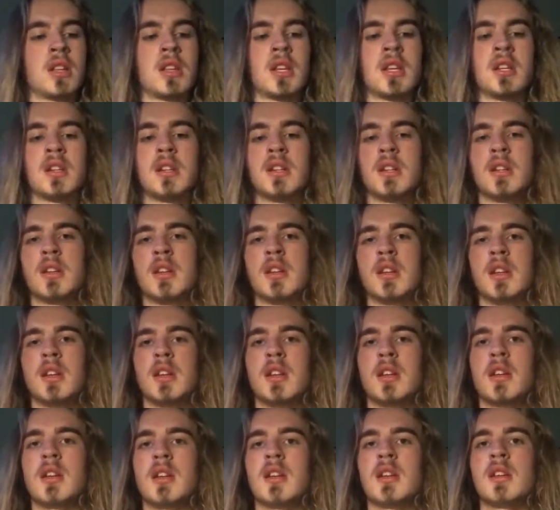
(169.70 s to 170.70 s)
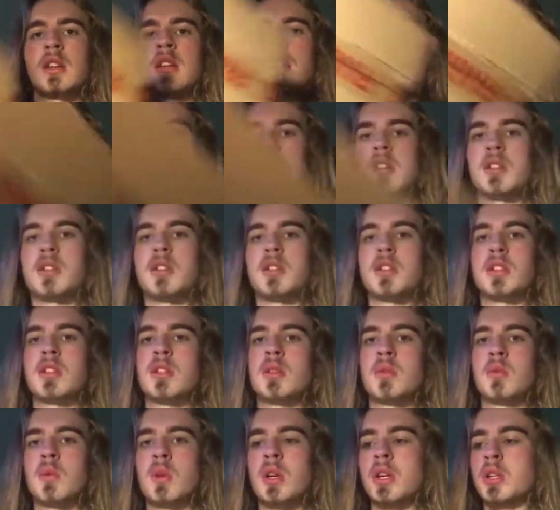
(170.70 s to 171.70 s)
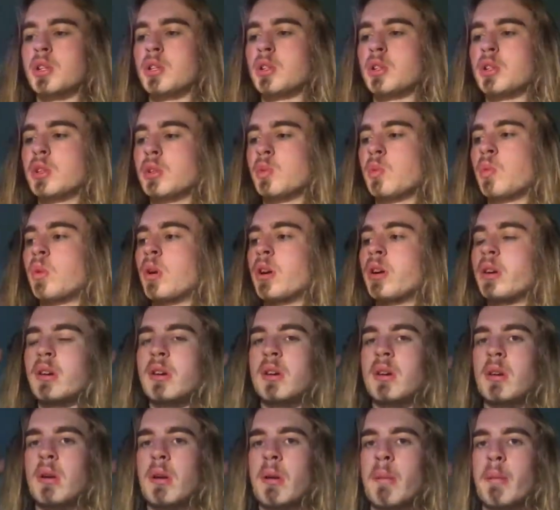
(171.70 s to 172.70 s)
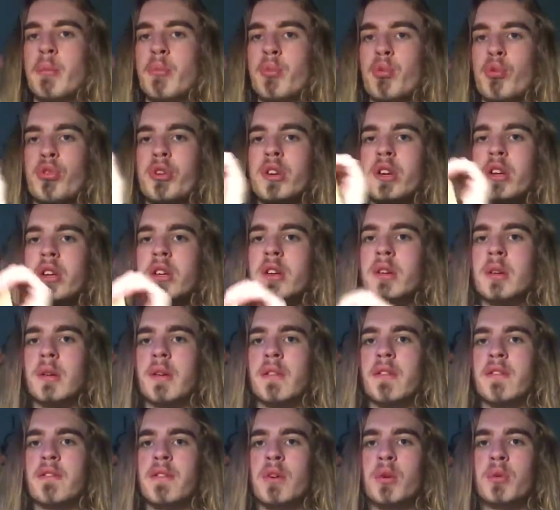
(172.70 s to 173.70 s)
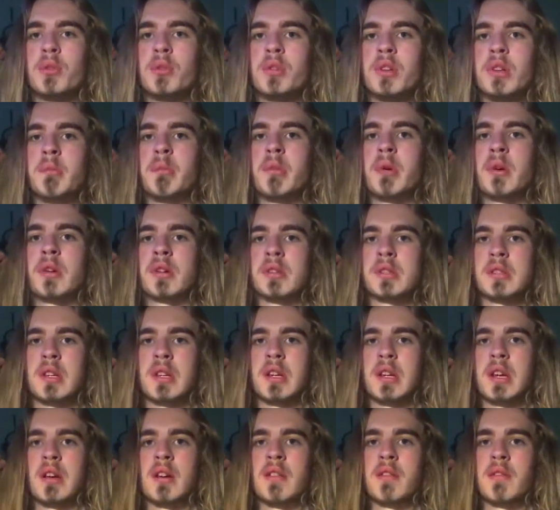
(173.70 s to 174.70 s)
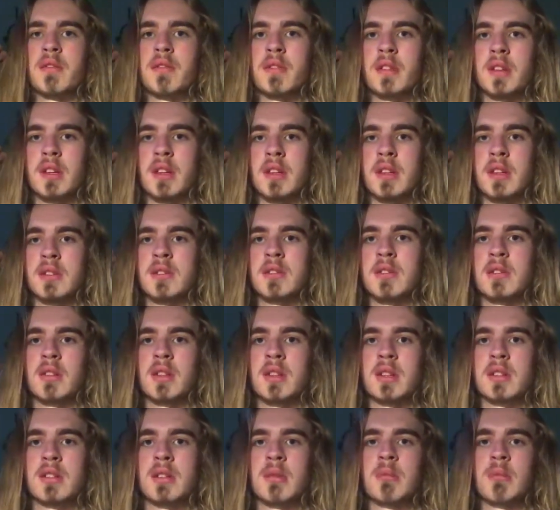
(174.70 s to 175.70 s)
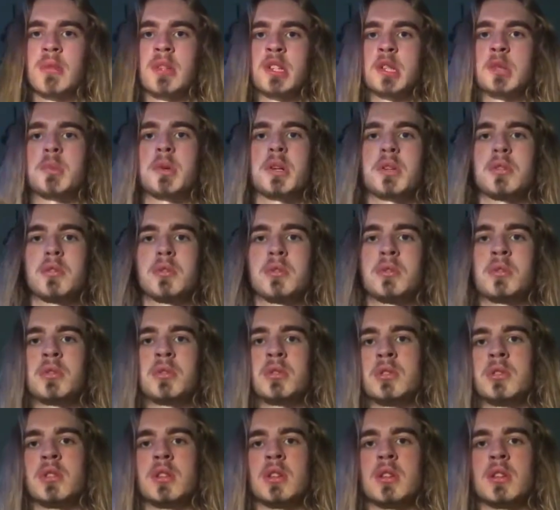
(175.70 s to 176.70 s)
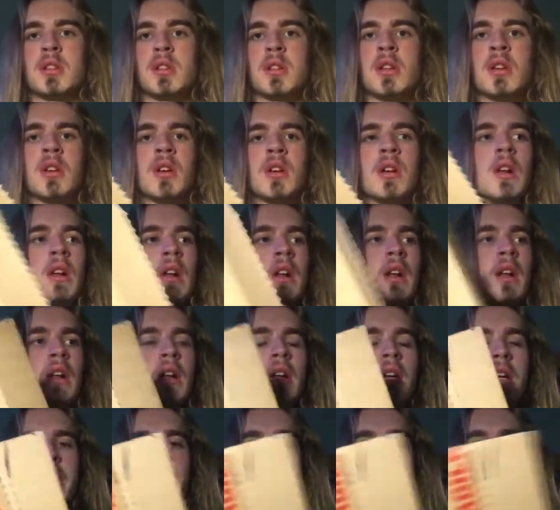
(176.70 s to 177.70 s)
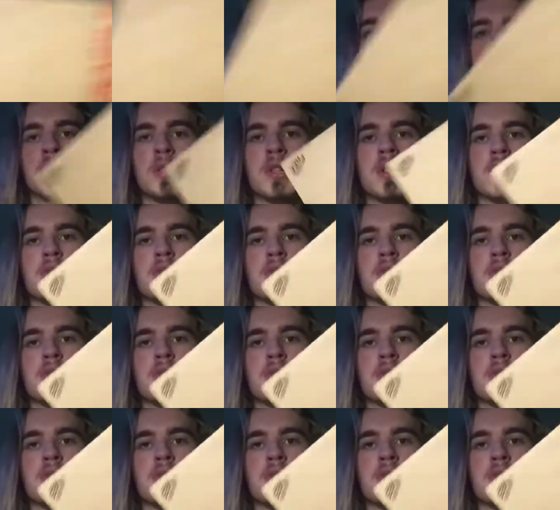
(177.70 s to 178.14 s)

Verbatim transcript: they did. It, it's, it's just this, it's just this one pre-folded box they have. Like it's not like something special or anything. It was